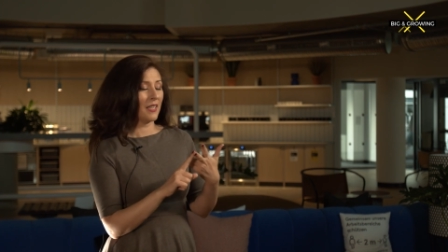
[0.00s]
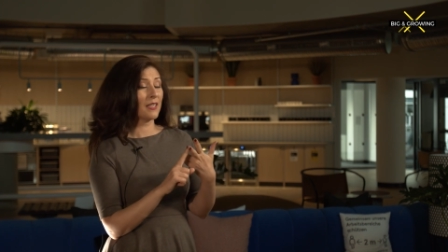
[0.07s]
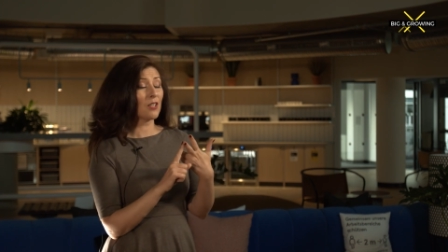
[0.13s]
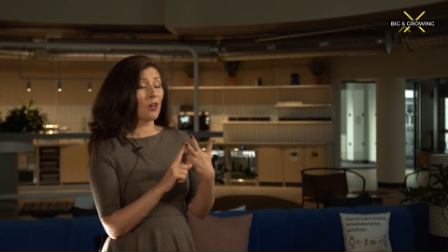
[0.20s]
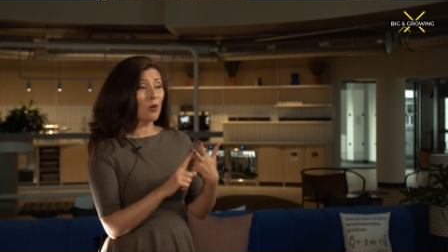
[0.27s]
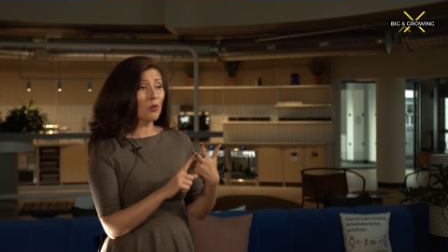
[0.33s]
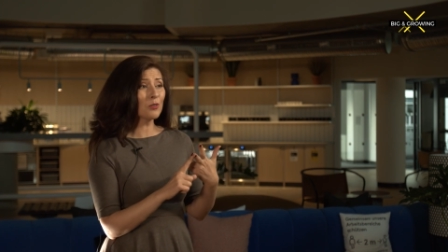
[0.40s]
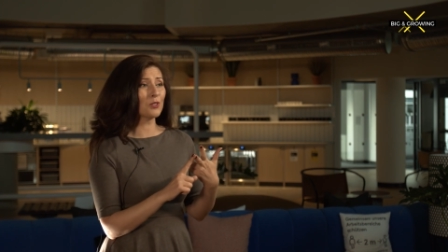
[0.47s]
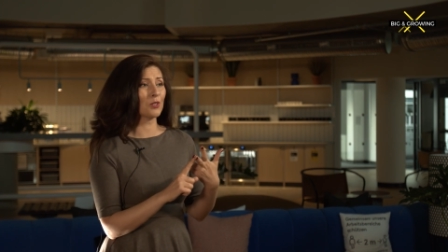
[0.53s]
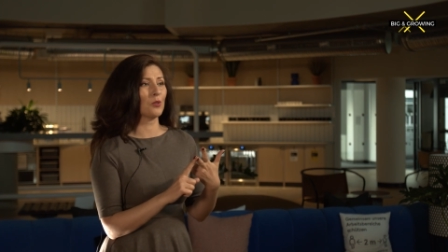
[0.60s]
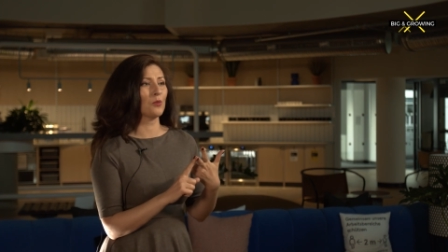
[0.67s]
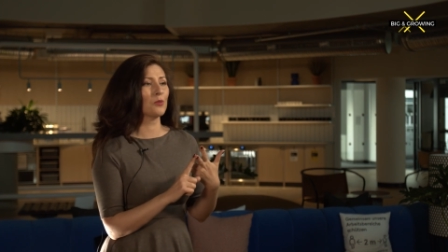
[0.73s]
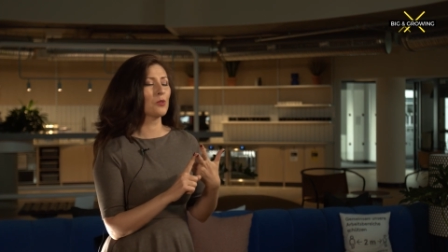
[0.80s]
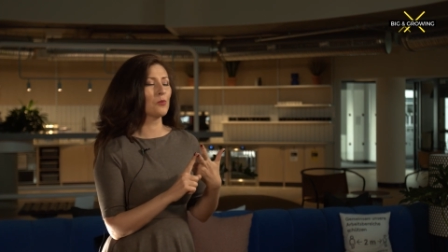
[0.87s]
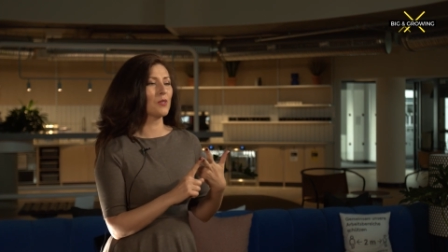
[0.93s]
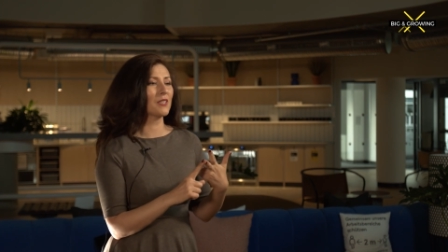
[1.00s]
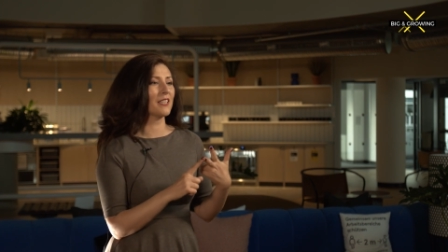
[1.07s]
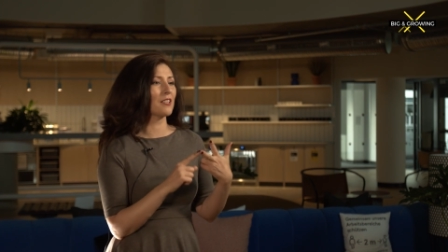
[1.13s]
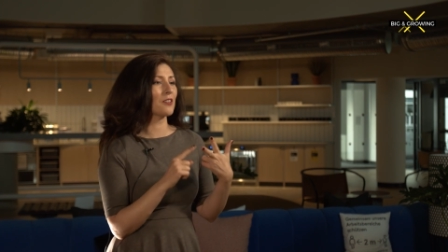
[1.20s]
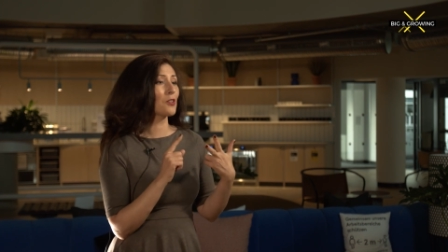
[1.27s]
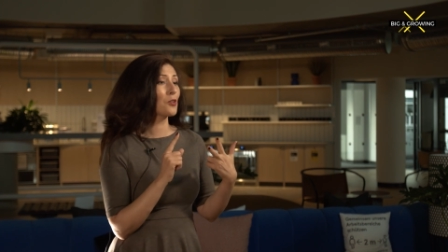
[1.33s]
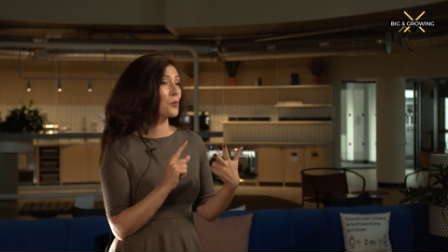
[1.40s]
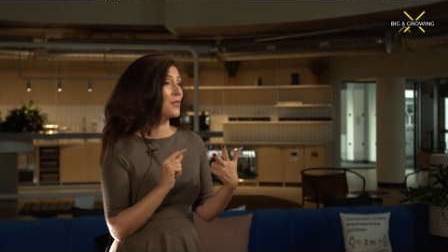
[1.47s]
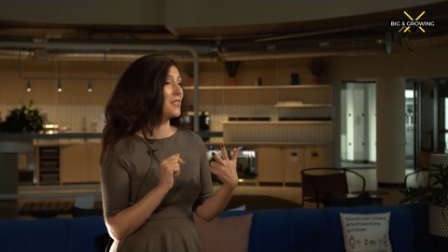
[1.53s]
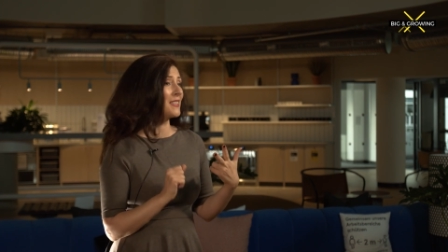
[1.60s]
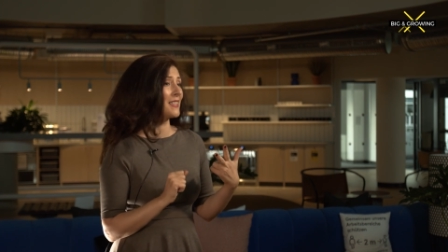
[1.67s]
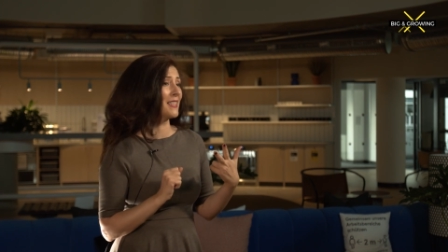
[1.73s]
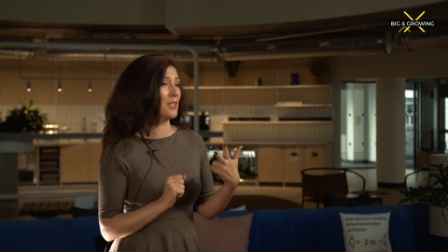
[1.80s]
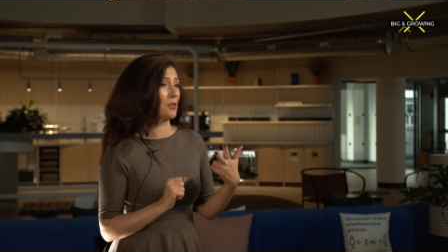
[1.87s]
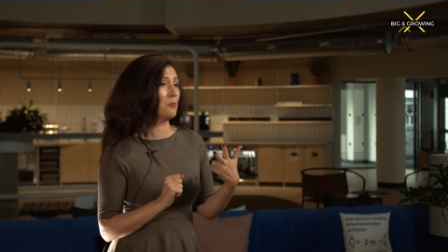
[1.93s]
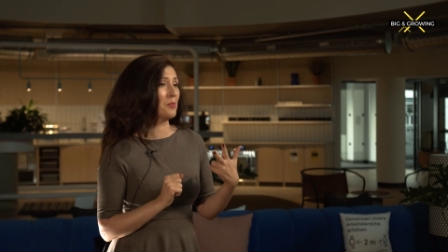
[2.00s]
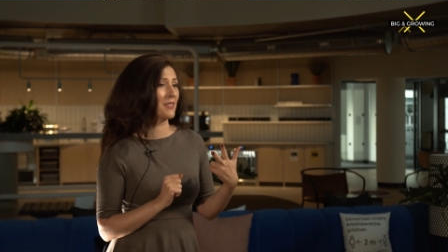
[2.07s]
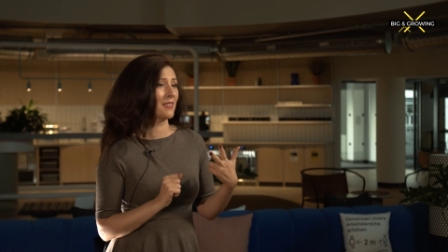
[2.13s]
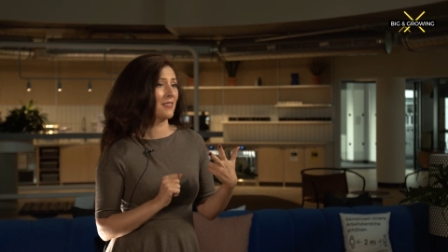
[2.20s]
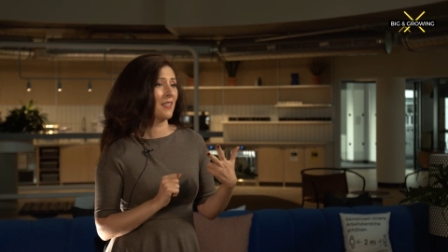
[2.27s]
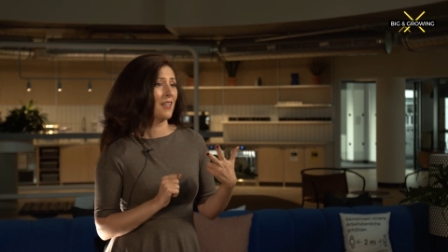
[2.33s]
and also you will get three tips